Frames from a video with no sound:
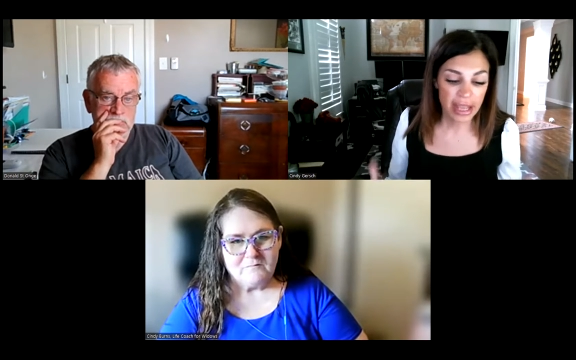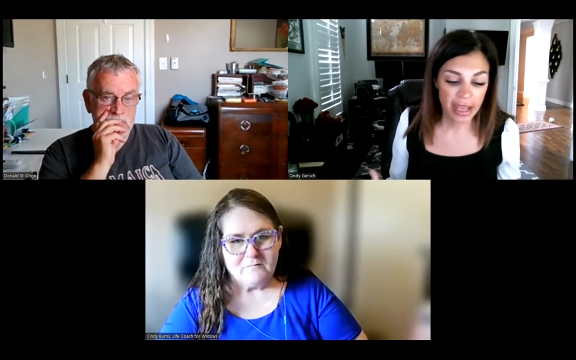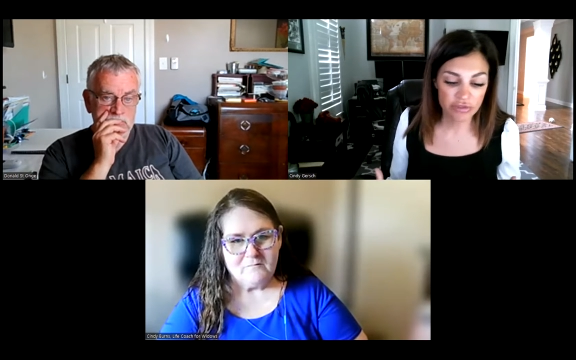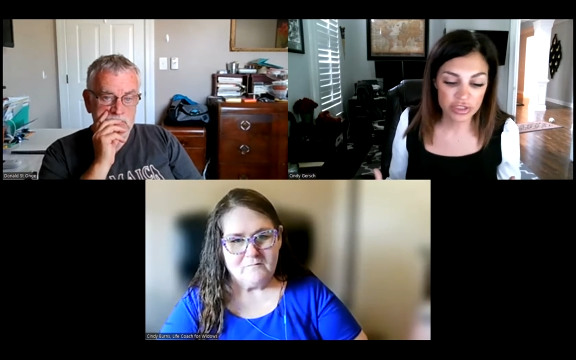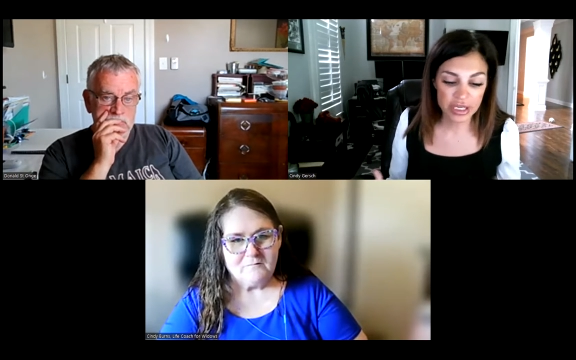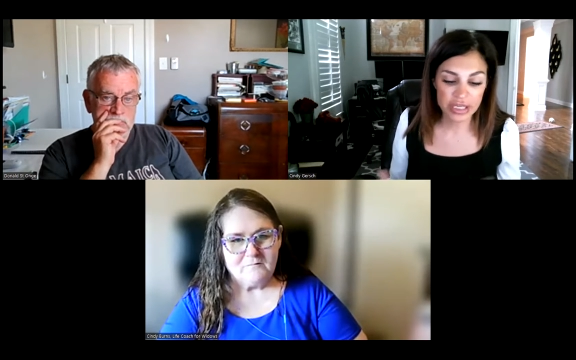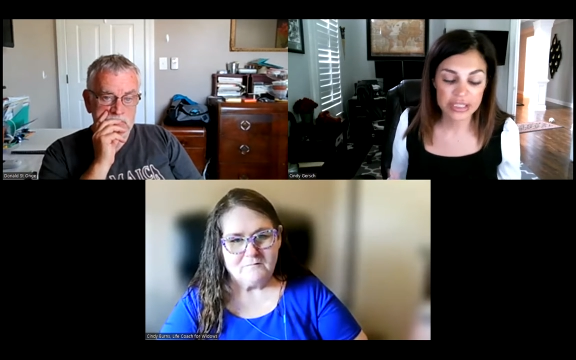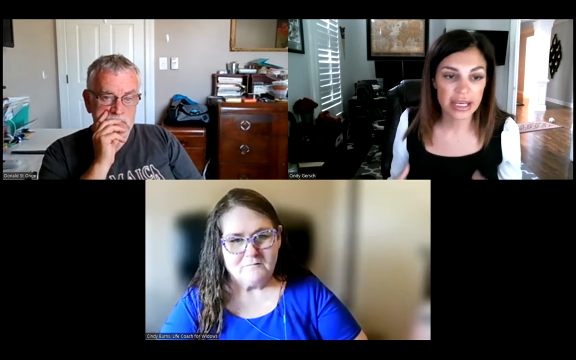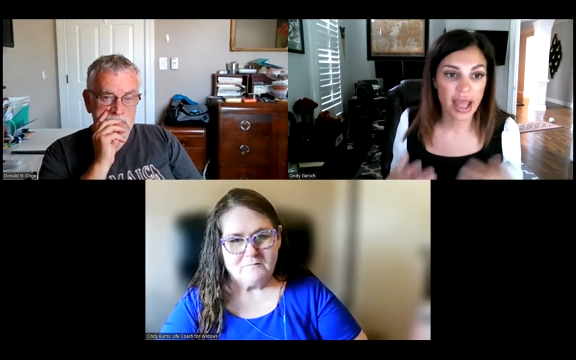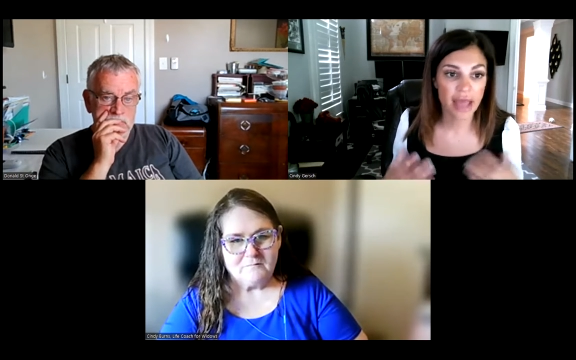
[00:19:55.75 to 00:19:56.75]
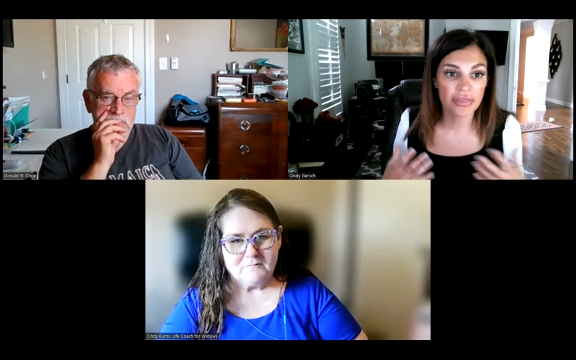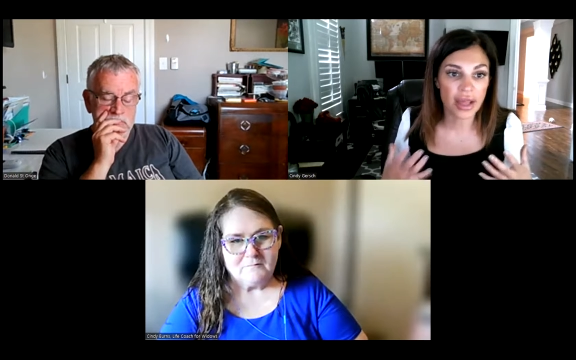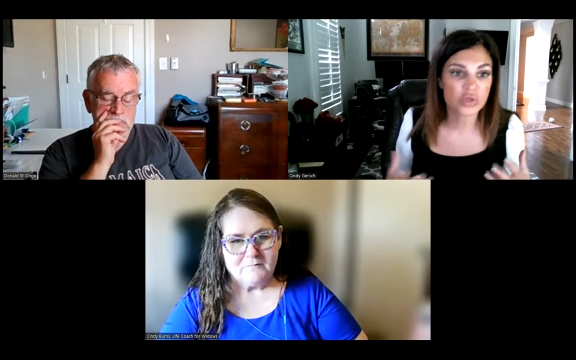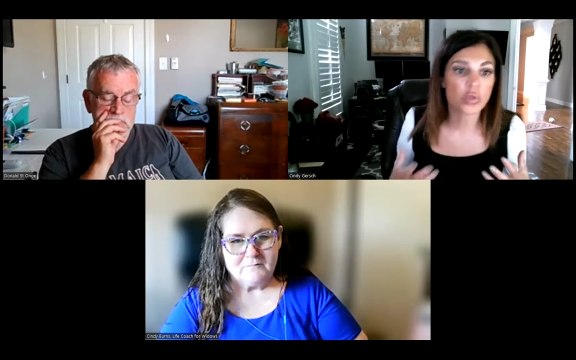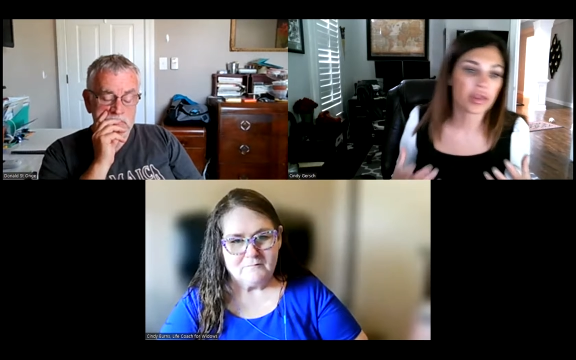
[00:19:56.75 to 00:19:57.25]
Speaker 1: advertising,
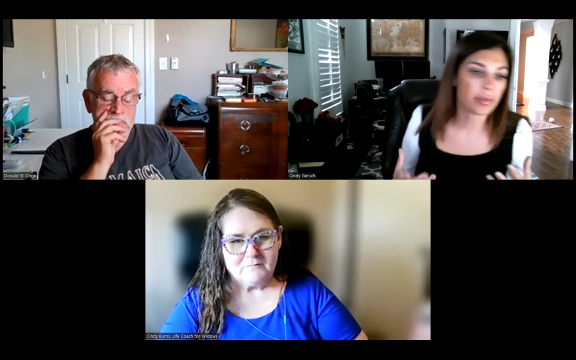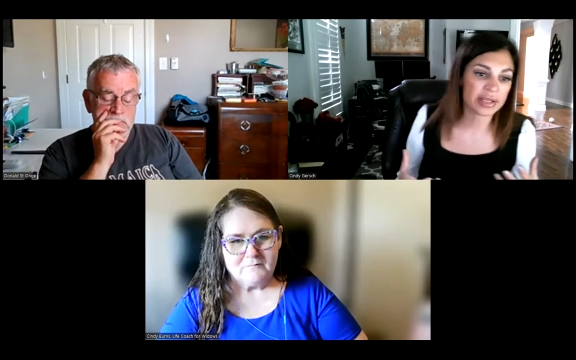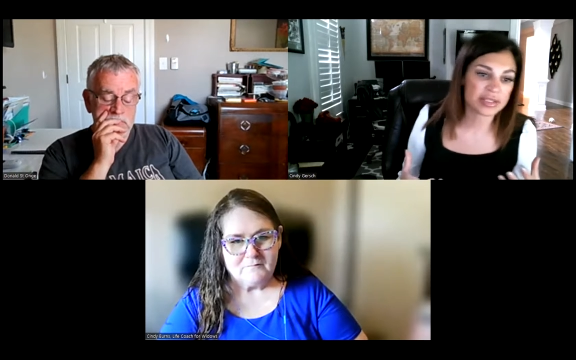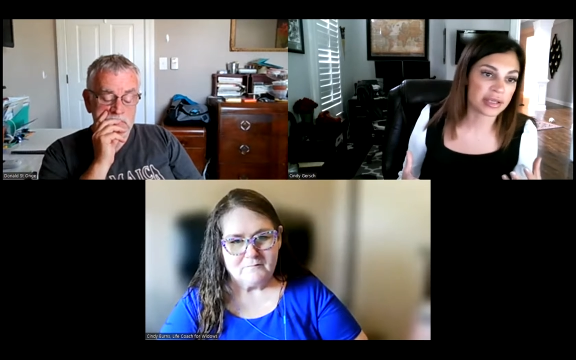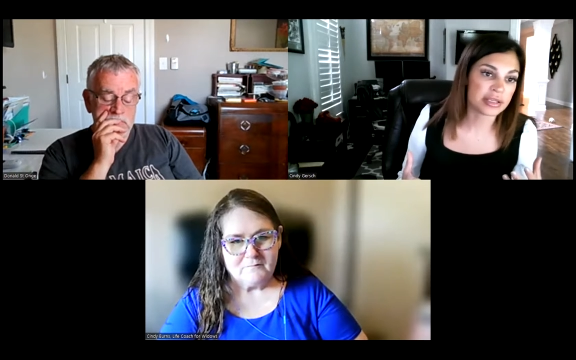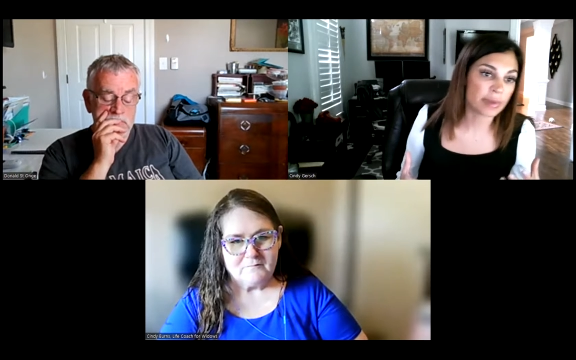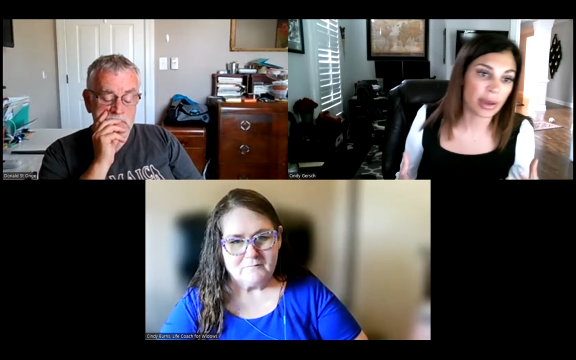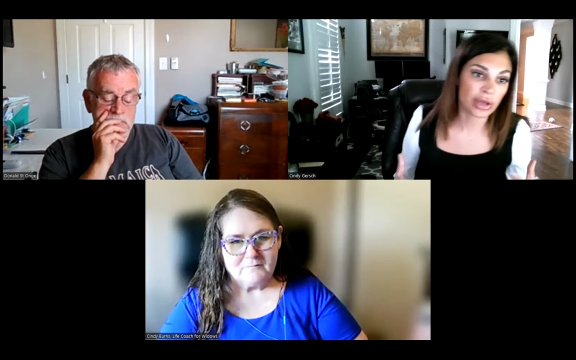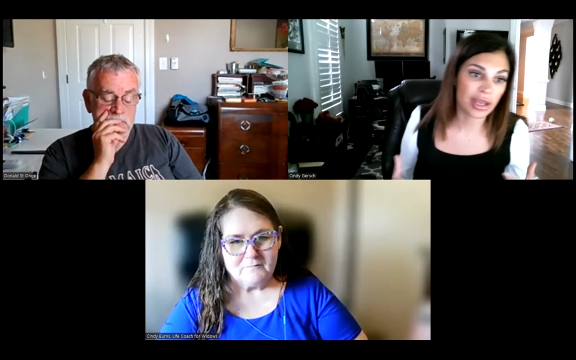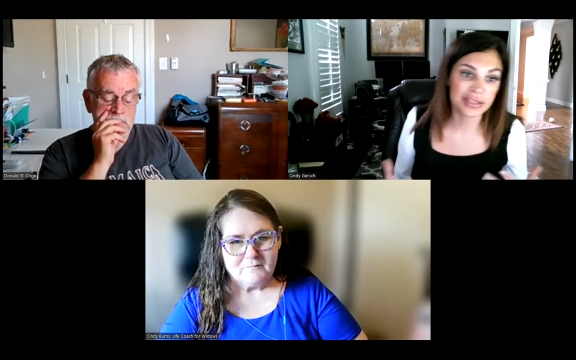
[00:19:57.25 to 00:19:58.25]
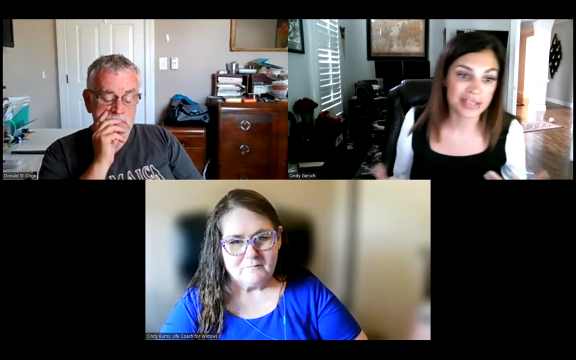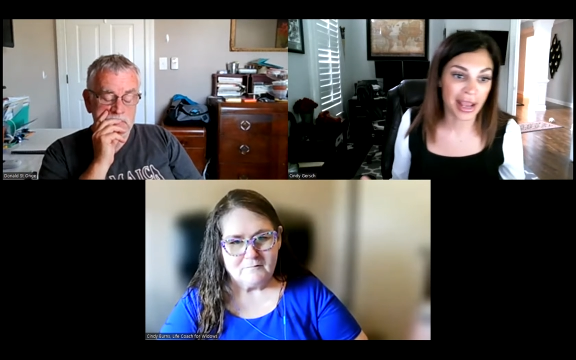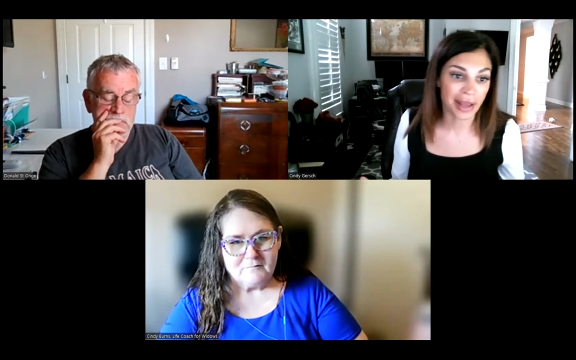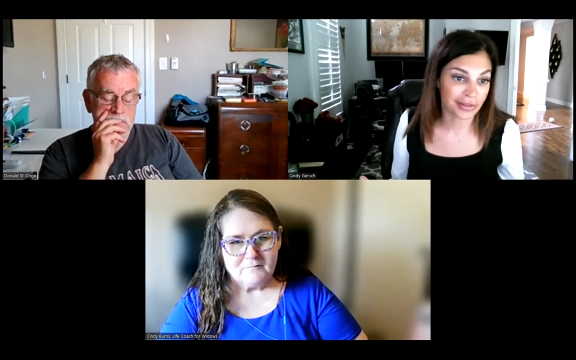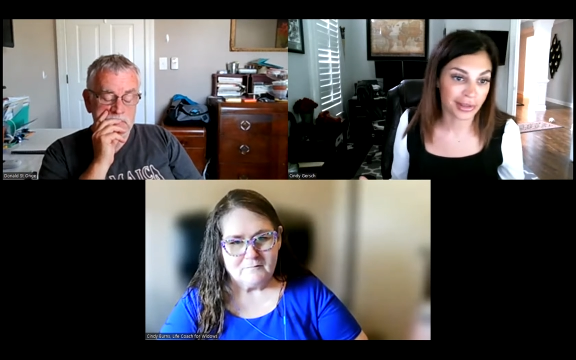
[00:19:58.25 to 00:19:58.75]
that's one of the best things about it is
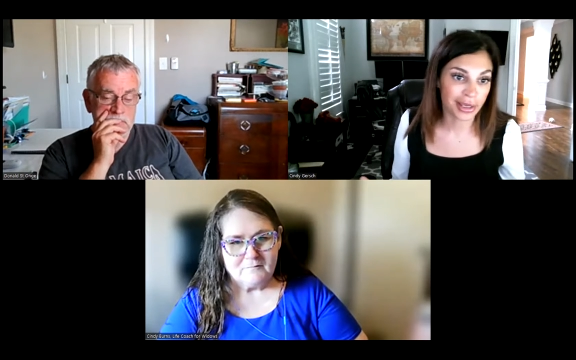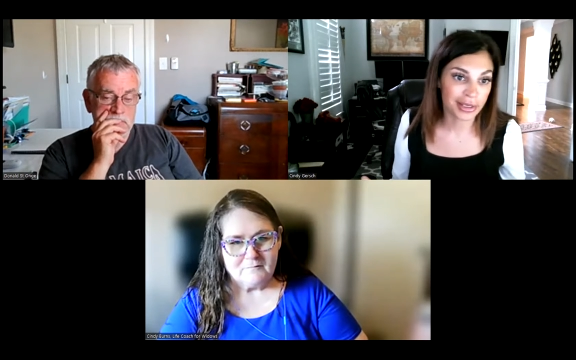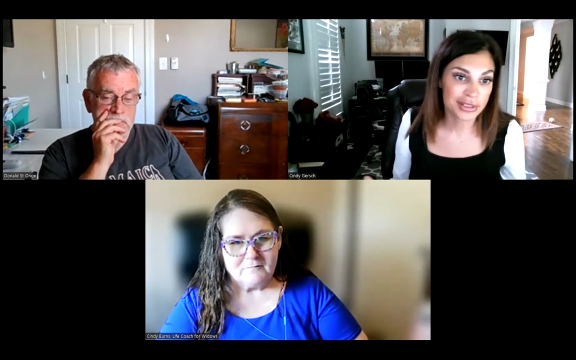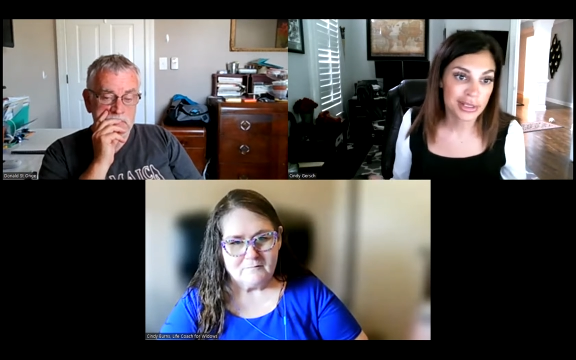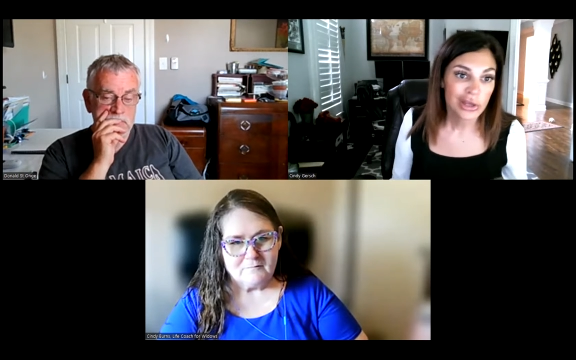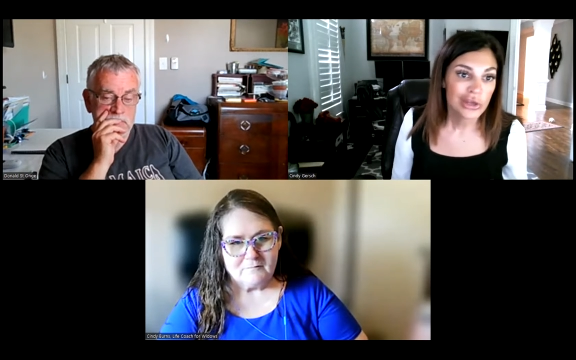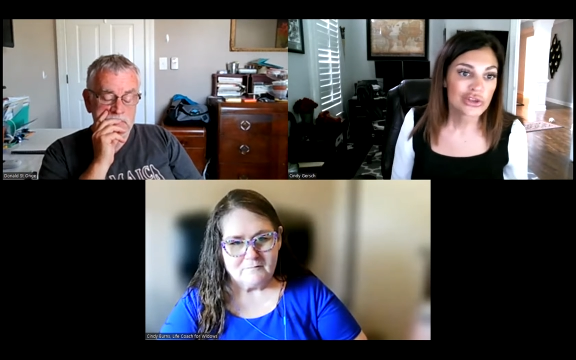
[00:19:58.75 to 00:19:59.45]
the analytics.